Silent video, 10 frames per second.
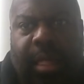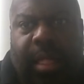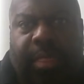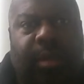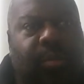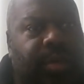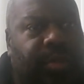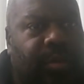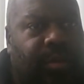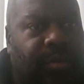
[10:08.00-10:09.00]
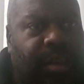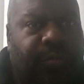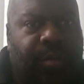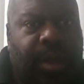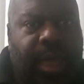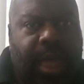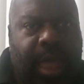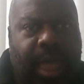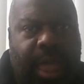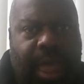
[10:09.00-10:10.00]
than with Jeffrey
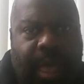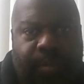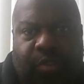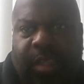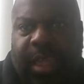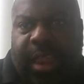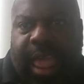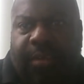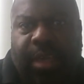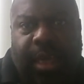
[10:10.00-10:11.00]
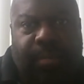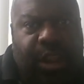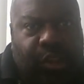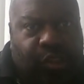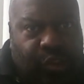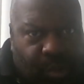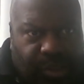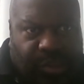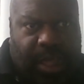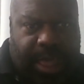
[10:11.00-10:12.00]
Epstein having committed
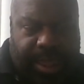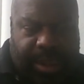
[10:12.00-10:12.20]
suicide.